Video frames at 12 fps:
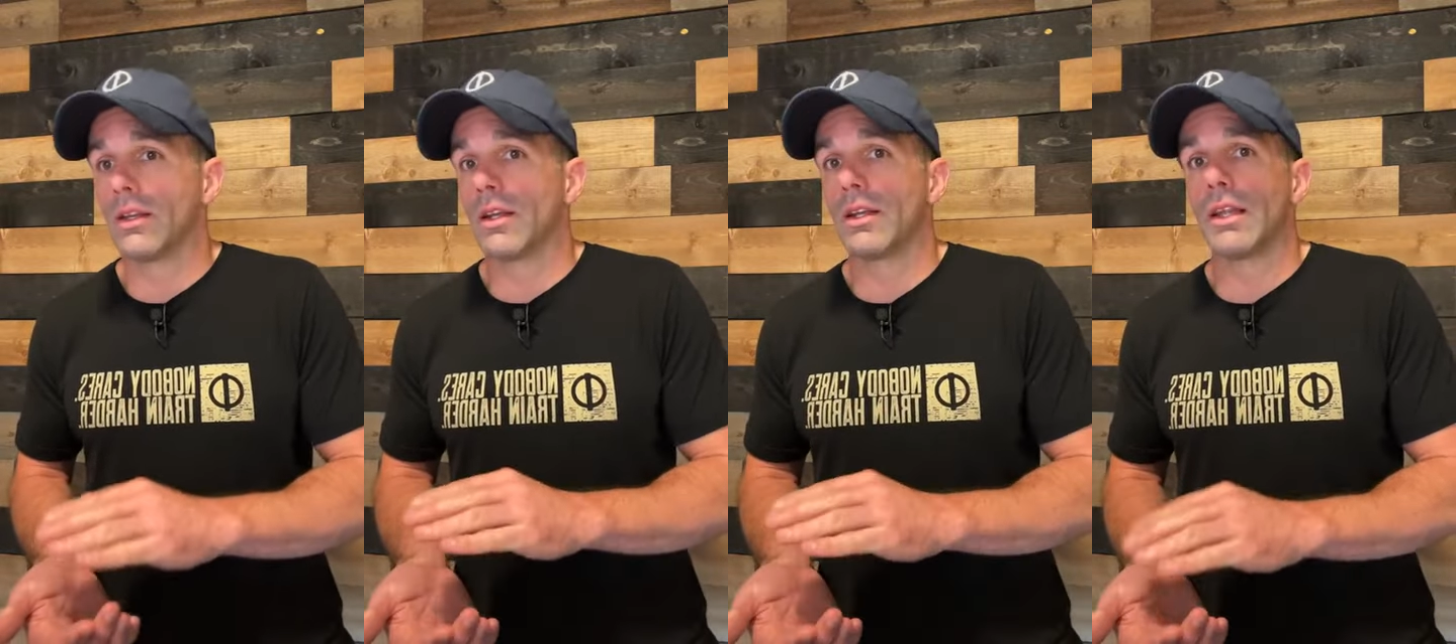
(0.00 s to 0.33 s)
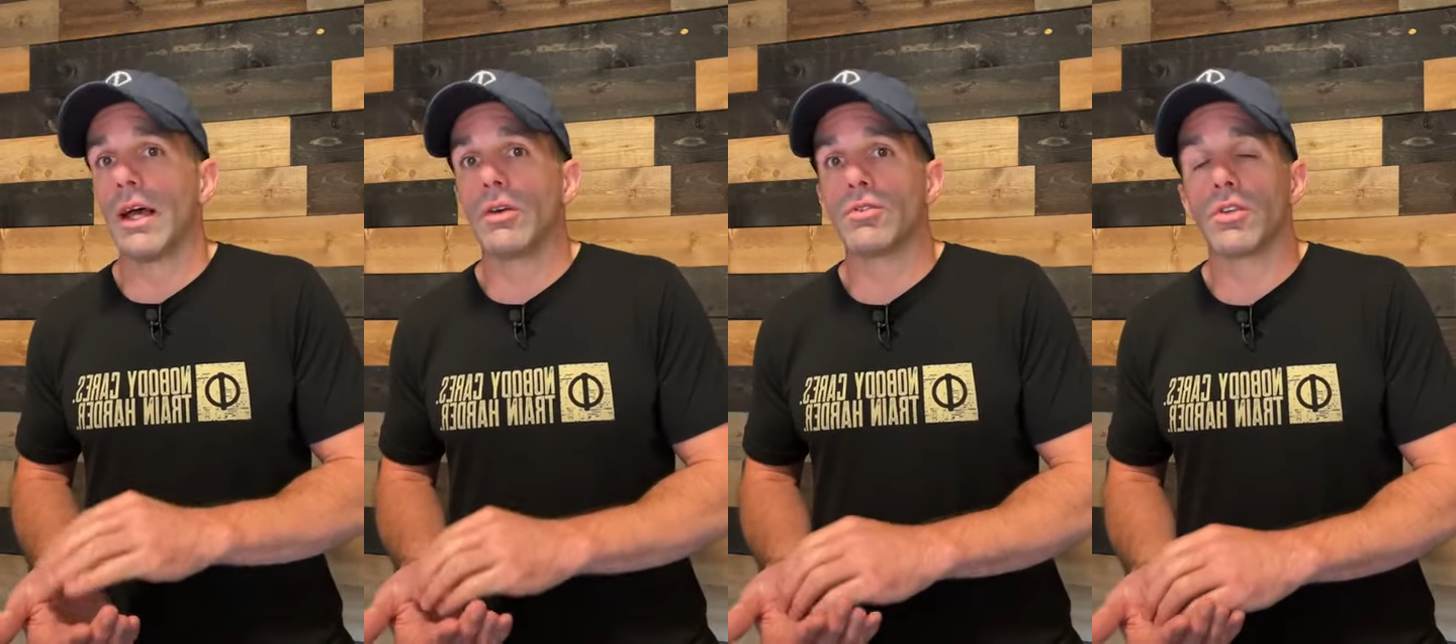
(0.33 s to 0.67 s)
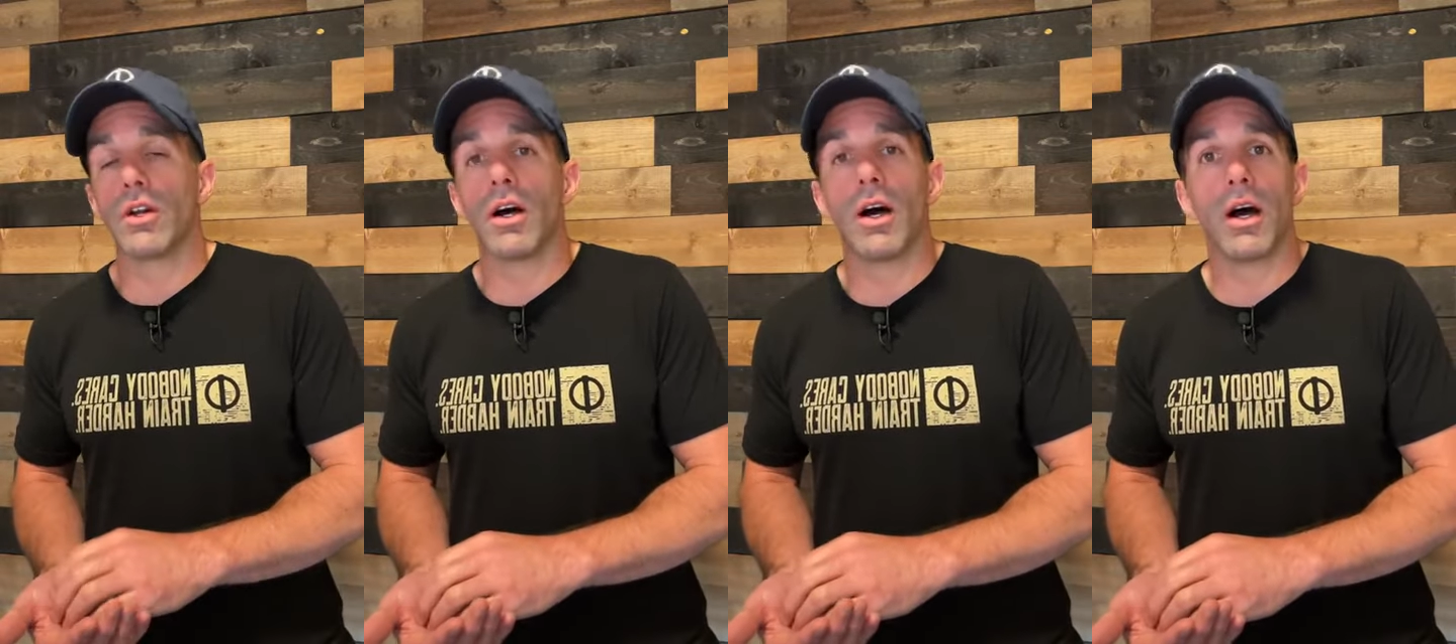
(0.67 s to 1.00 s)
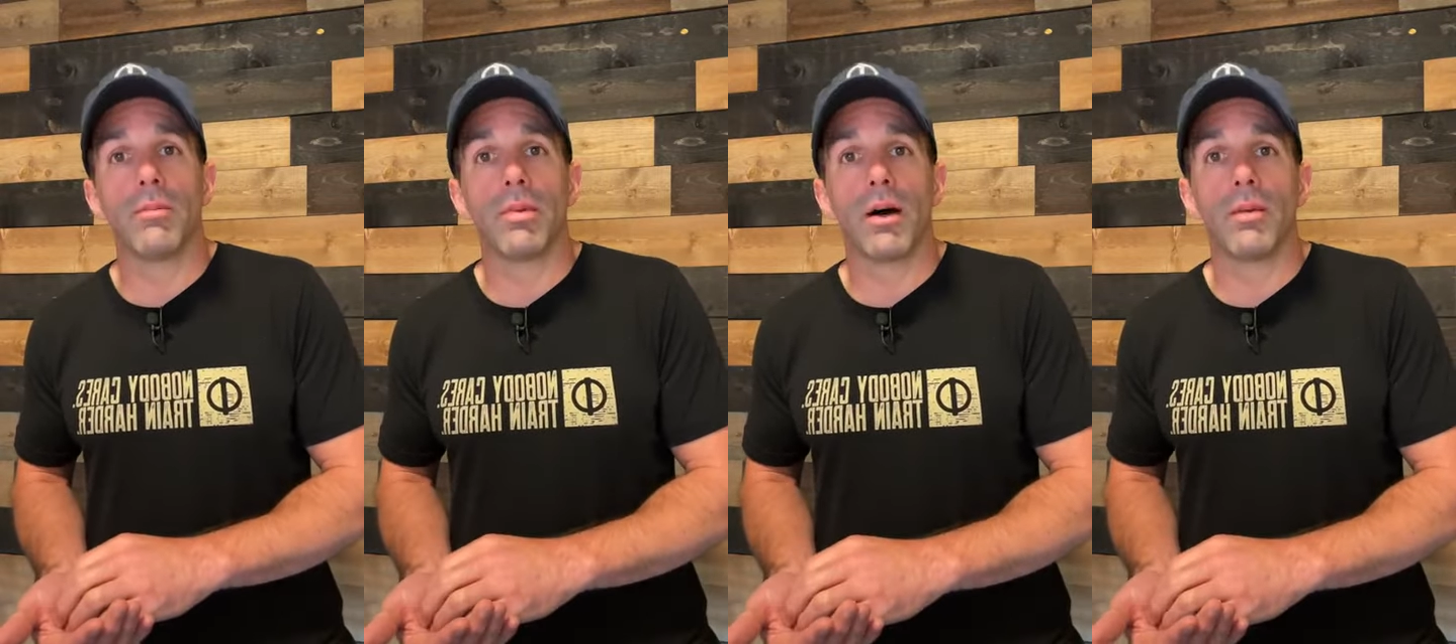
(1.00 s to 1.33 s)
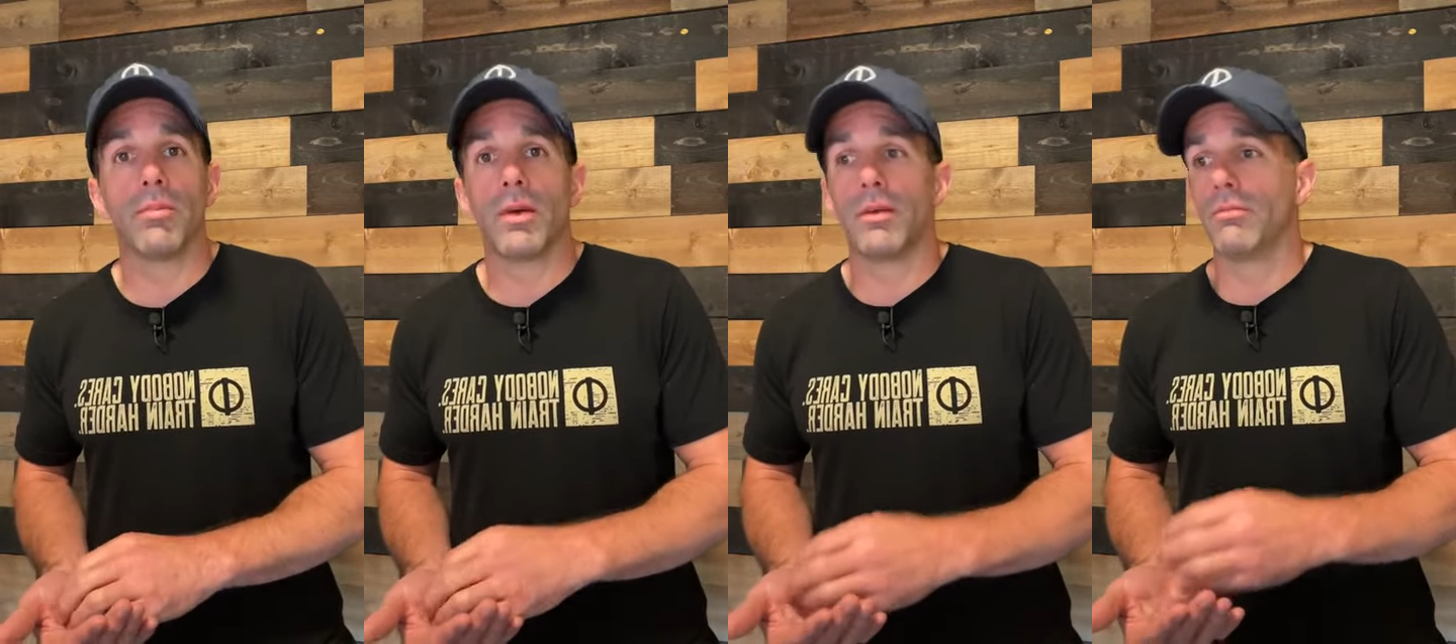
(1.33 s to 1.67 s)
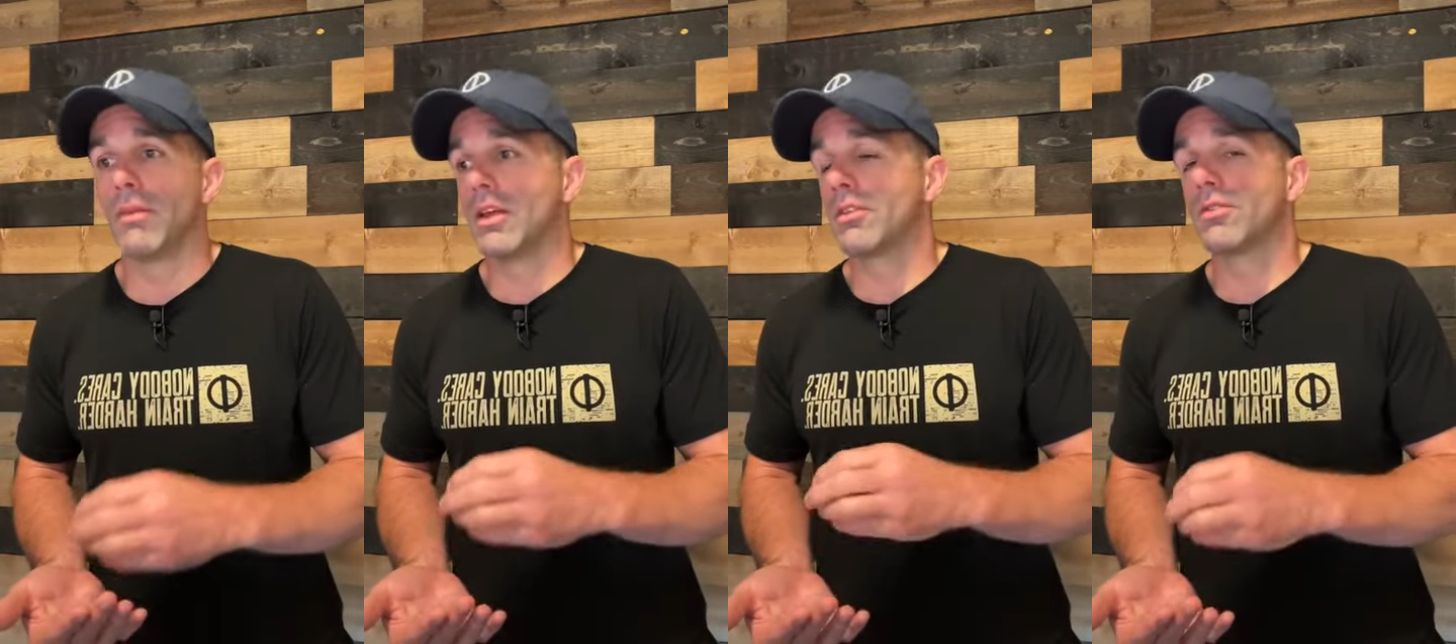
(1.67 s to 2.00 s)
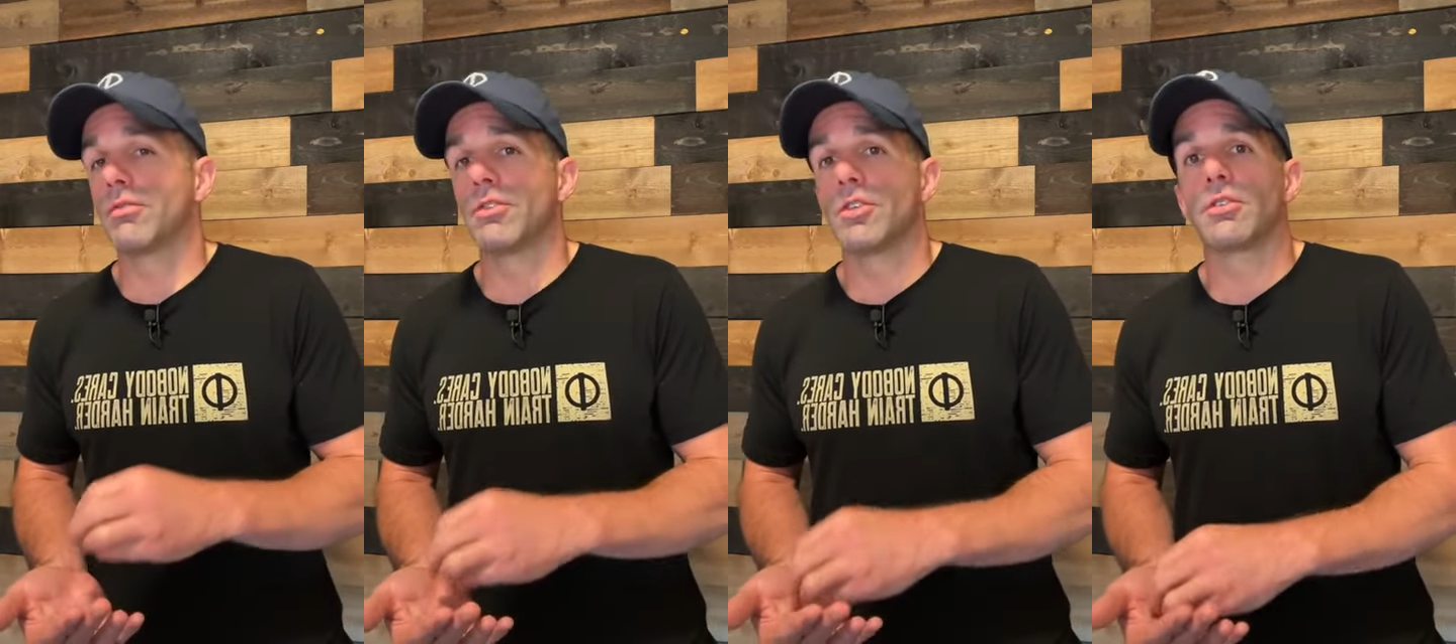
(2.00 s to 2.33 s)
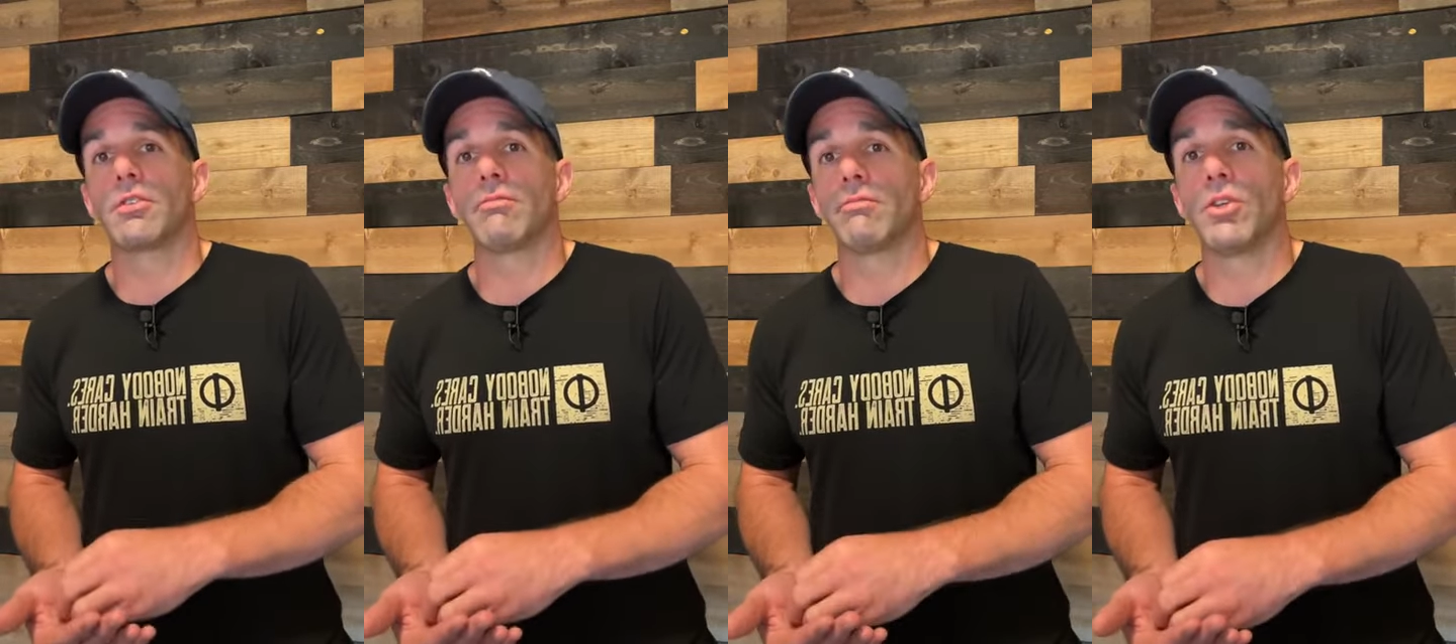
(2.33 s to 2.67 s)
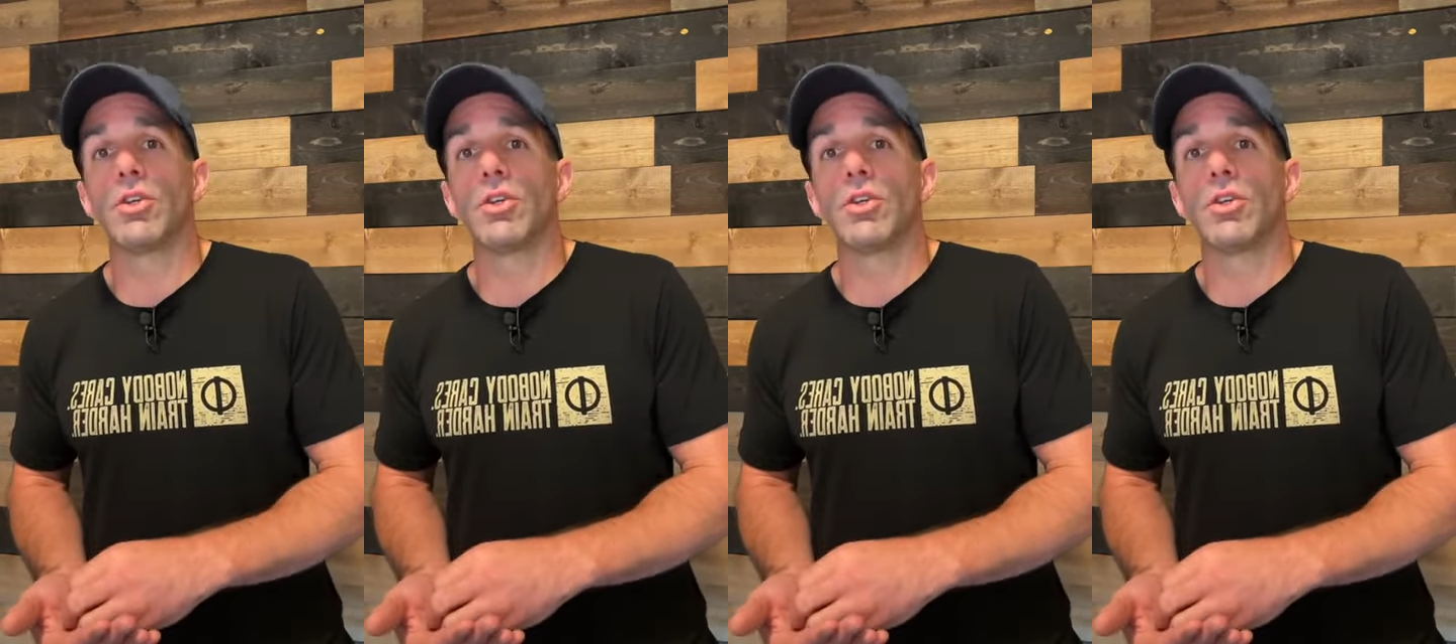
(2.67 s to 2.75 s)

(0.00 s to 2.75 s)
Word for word: that allows you to hop up and makes just,